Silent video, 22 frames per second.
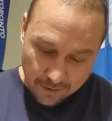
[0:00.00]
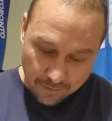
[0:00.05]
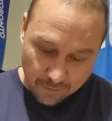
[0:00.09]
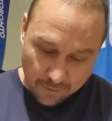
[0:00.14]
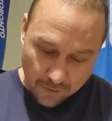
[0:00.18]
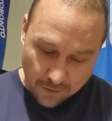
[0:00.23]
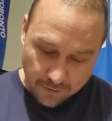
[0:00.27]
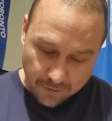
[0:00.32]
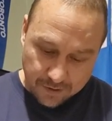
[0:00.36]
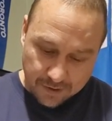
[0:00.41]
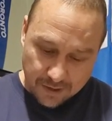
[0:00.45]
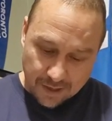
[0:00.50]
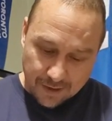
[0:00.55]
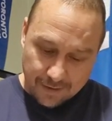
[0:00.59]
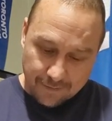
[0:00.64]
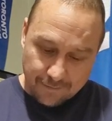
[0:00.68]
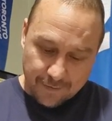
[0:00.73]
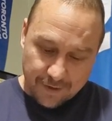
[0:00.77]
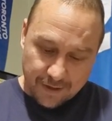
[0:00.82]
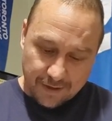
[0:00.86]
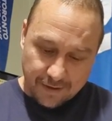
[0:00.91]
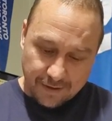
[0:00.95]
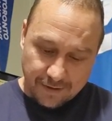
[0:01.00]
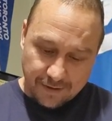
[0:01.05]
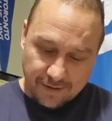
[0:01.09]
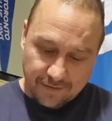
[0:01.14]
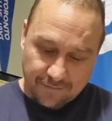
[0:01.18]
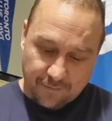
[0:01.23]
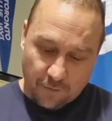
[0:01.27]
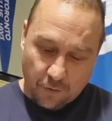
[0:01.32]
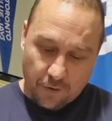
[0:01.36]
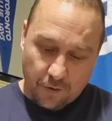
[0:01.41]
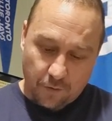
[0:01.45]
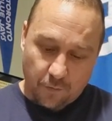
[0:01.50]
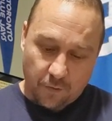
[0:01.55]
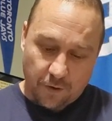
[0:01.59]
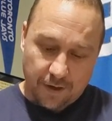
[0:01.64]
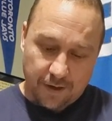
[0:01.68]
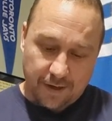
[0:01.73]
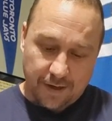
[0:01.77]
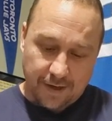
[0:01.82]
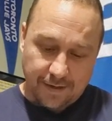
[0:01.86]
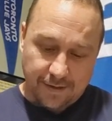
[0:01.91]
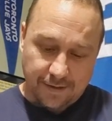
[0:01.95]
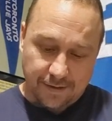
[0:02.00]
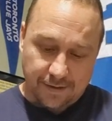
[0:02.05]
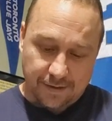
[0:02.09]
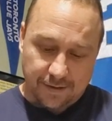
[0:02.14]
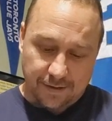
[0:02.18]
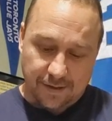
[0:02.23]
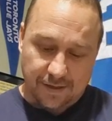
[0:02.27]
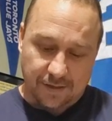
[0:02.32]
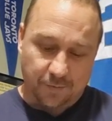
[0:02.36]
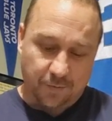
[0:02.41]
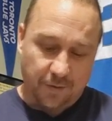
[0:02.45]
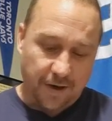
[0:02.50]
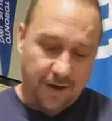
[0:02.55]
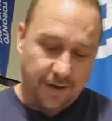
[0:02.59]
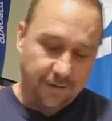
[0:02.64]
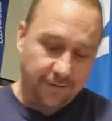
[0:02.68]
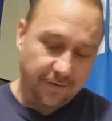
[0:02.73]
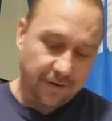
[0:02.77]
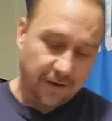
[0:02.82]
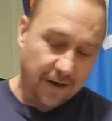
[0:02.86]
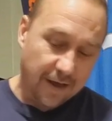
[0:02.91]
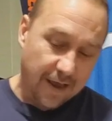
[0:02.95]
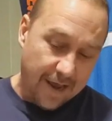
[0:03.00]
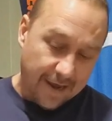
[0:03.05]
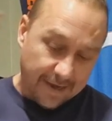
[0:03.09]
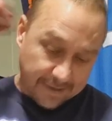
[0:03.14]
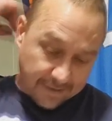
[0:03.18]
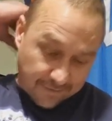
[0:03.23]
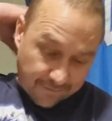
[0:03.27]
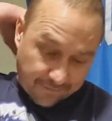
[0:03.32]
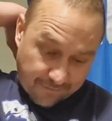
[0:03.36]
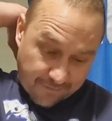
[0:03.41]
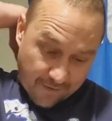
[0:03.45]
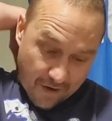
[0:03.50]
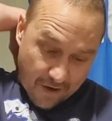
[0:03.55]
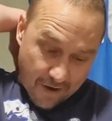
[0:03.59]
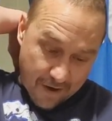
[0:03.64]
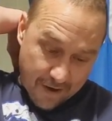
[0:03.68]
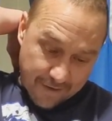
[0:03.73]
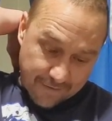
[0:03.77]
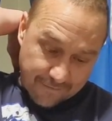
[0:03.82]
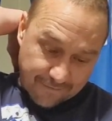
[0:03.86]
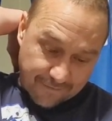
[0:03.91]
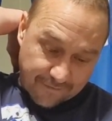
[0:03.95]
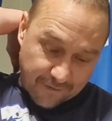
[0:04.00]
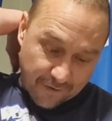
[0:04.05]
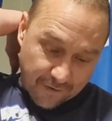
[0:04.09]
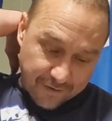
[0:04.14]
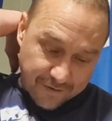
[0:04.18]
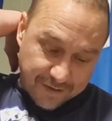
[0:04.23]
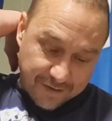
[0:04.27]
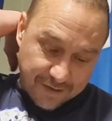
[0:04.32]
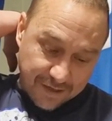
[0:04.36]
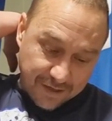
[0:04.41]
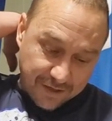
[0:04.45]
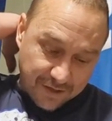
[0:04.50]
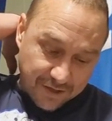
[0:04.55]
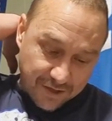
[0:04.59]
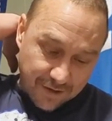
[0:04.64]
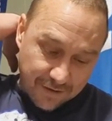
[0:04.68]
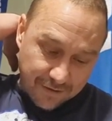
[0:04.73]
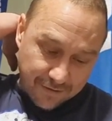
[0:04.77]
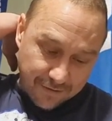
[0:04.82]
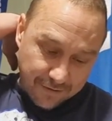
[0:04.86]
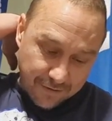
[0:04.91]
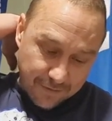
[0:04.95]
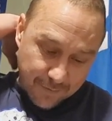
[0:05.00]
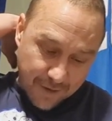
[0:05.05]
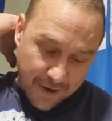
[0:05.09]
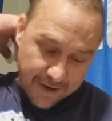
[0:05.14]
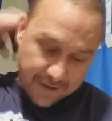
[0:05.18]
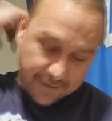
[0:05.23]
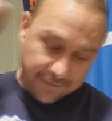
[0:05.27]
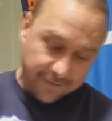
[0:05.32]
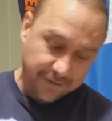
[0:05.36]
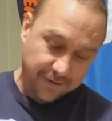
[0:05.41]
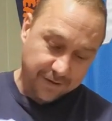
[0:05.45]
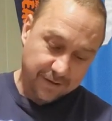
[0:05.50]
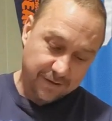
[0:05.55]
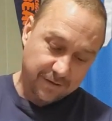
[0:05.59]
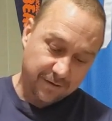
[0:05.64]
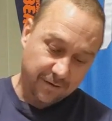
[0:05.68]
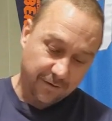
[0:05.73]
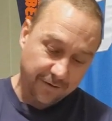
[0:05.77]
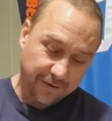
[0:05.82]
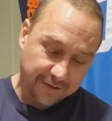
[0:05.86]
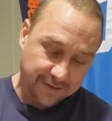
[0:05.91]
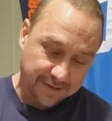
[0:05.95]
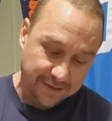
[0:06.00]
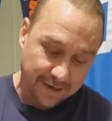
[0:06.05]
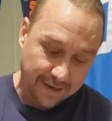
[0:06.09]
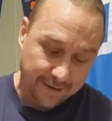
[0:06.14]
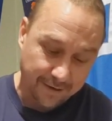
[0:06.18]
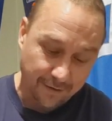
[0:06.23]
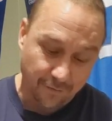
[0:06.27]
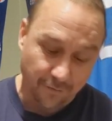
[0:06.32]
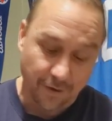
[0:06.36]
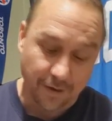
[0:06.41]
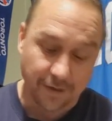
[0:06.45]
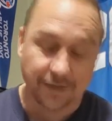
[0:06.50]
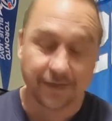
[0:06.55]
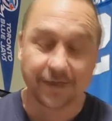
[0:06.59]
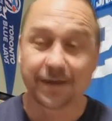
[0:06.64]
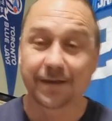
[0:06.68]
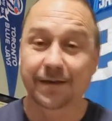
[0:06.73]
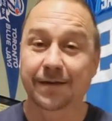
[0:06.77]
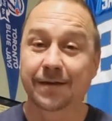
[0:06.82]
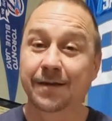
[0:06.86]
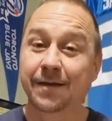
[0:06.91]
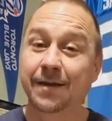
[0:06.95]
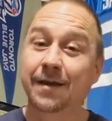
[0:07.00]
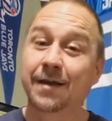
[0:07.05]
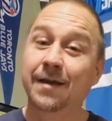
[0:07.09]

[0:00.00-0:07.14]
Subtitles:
Road team is 4-1 against the spread in the last five versus each other. The Bengals, 32nd run D.